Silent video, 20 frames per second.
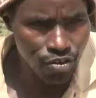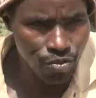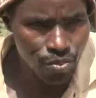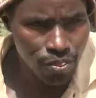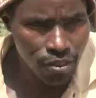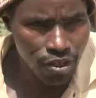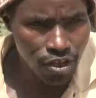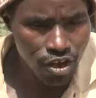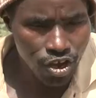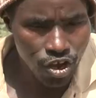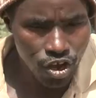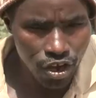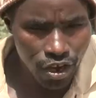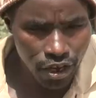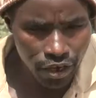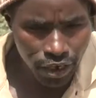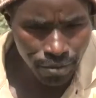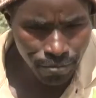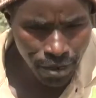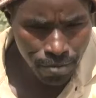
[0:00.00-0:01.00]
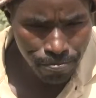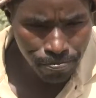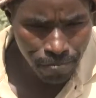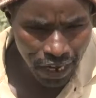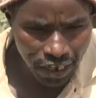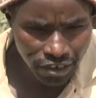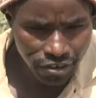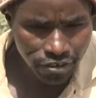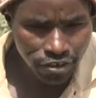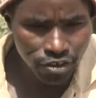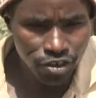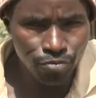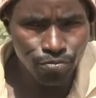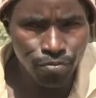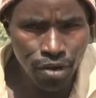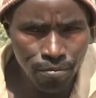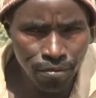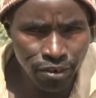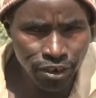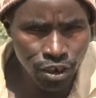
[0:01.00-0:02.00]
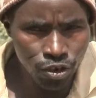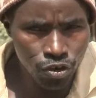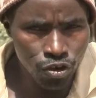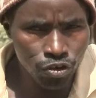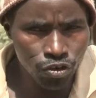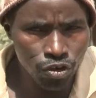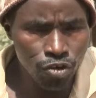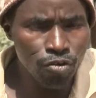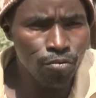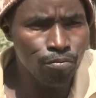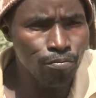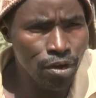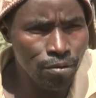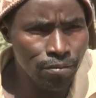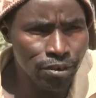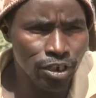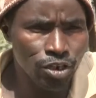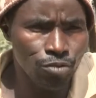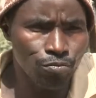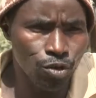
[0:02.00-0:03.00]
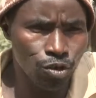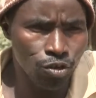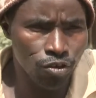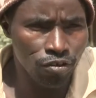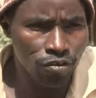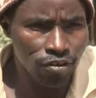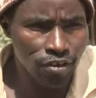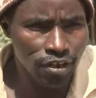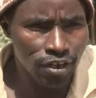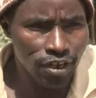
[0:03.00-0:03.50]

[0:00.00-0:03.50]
vegetables and other things, and that cost me